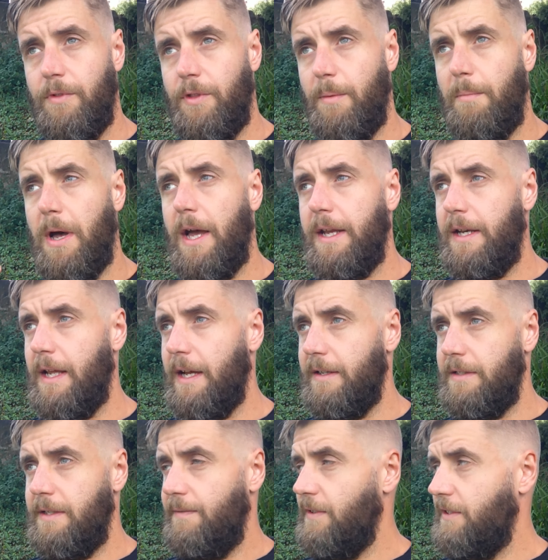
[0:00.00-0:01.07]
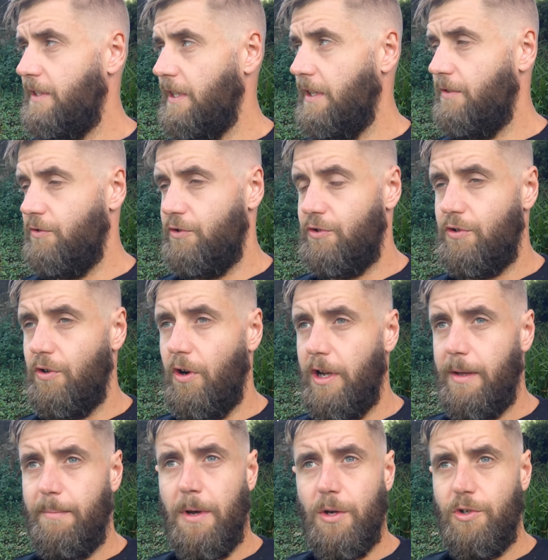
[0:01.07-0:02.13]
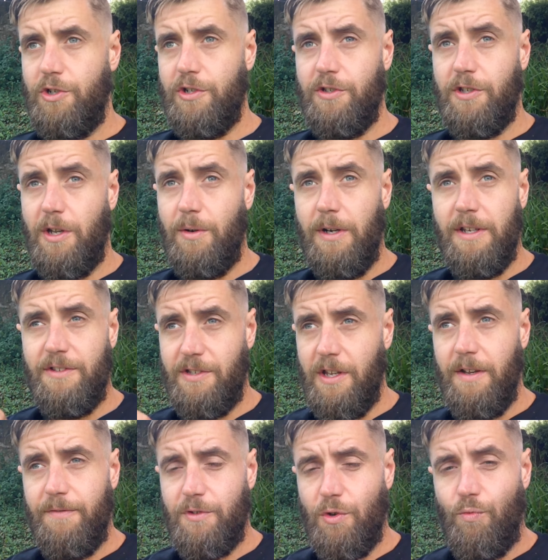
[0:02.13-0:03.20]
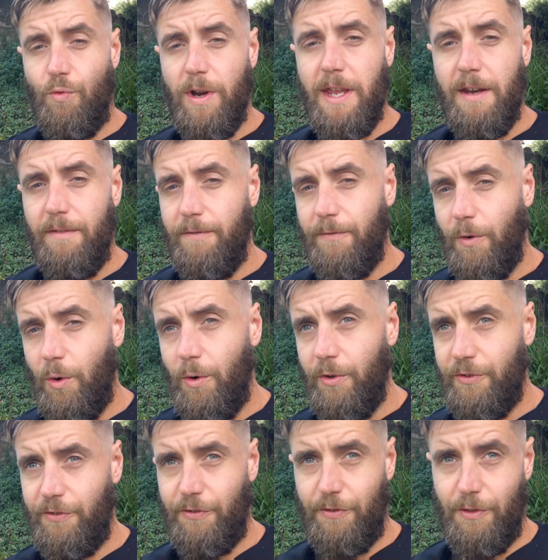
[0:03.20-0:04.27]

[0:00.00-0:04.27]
mind activity and strong emotions only serve to reinforce